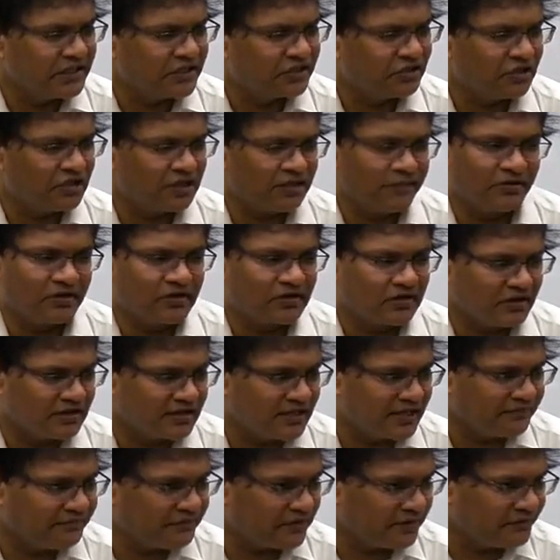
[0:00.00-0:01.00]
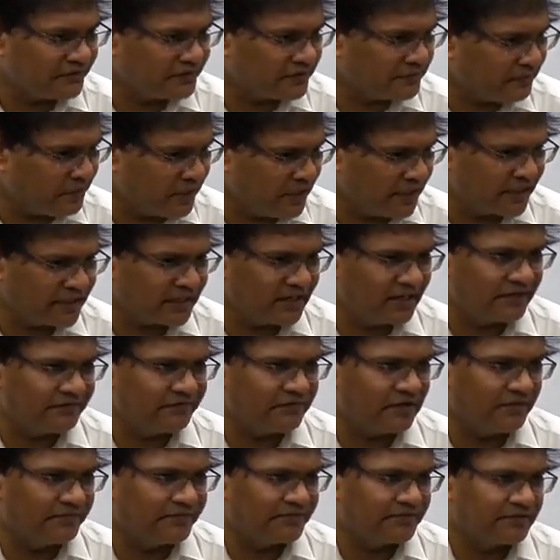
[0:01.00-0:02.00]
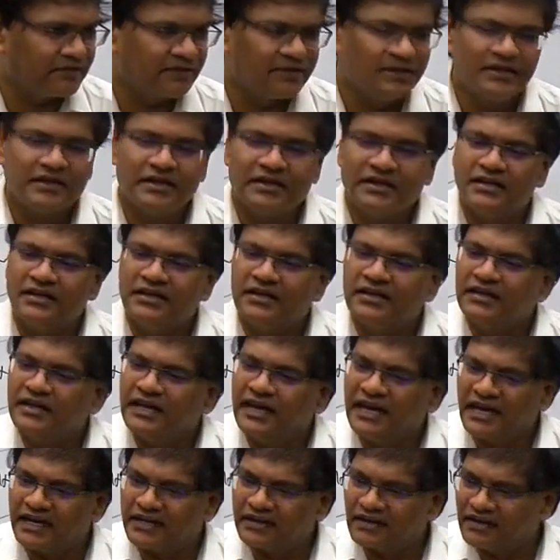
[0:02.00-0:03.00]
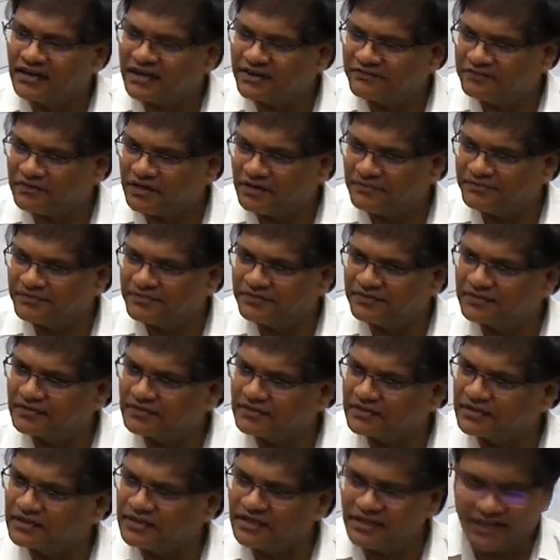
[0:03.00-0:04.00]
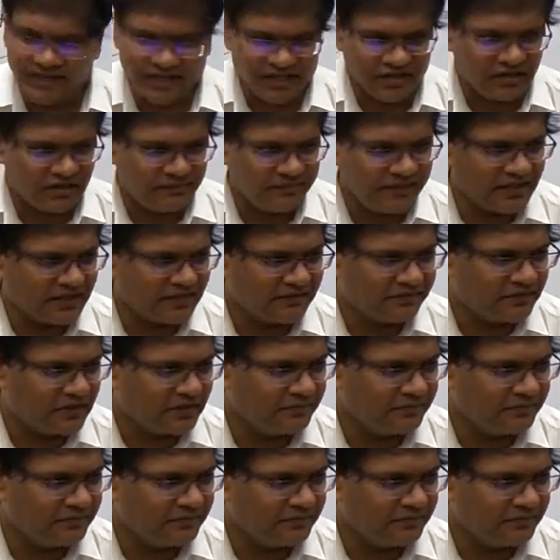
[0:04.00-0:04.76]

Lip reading: You talk about all the reforms: political reforms, electoral reforms, economic